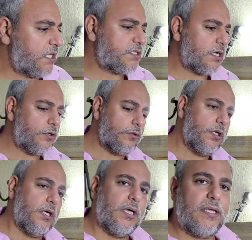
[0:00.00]
So
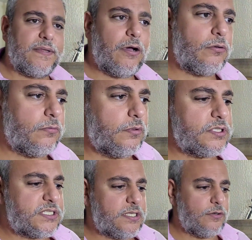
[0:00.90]
they
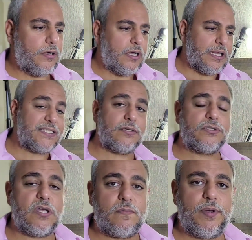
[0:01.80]
still
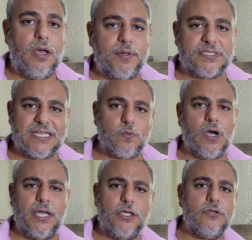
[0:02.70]
serve a purpose. That's
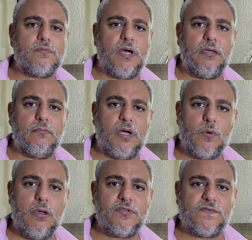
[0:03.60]
what I use my
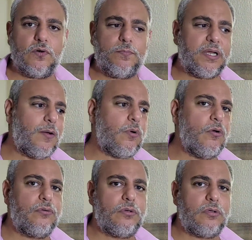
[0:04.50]
worms for, but I
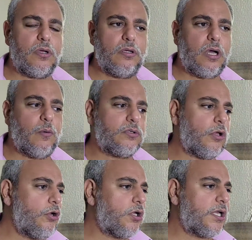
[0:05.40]
will
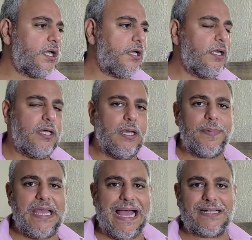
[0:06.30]
no longer
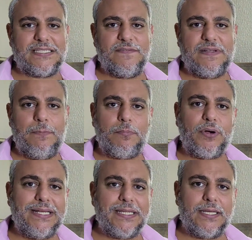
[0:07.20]
be actively
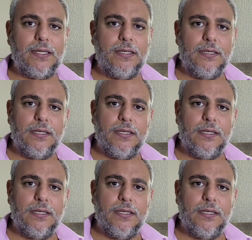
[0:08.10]
breeding